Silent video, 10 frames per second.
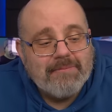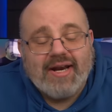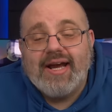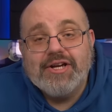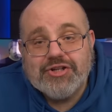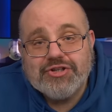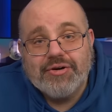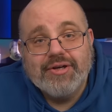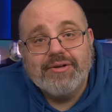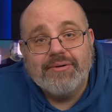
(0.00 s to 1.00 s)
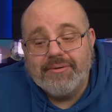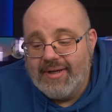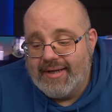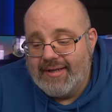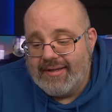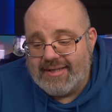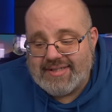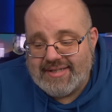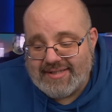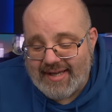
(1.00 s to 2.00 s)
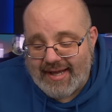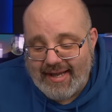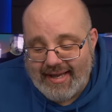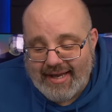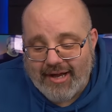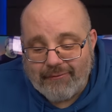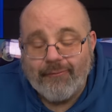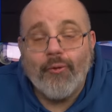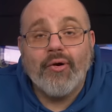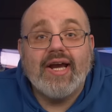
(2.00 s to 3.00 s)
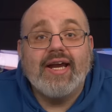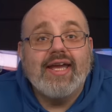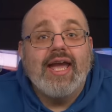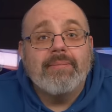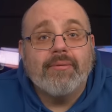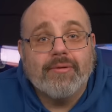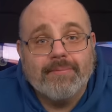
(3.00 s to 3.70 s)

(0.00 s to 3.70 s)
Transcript: but I assure you, this is not a uh, Fortnite capable